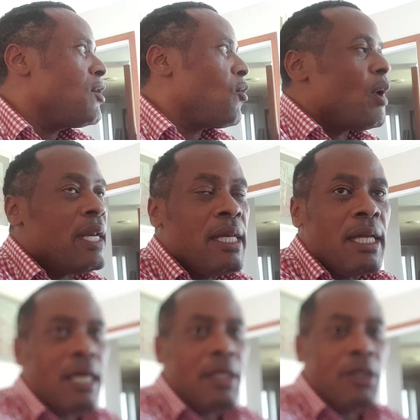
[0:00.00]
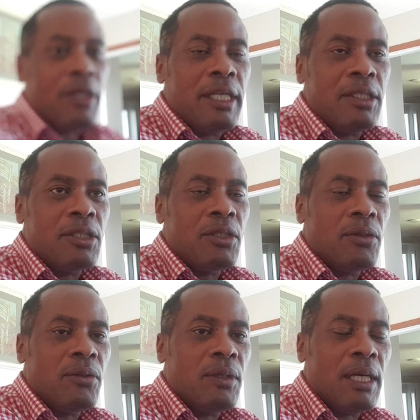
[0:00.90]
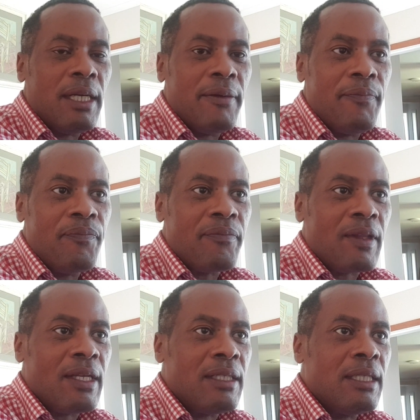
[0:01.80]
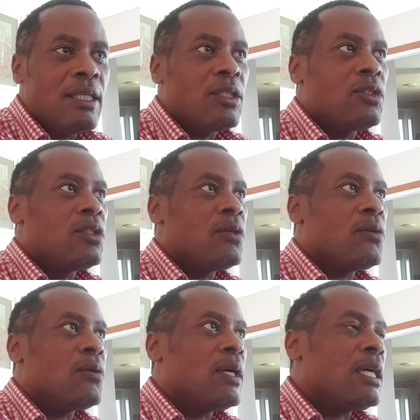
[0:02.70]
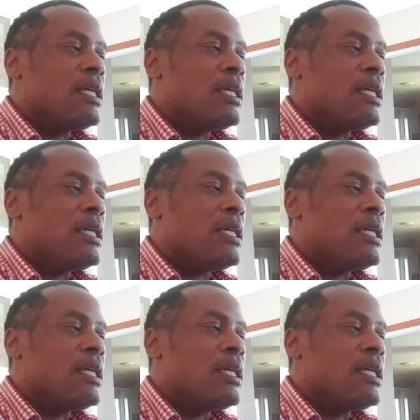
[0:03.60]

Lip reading: when are you going to do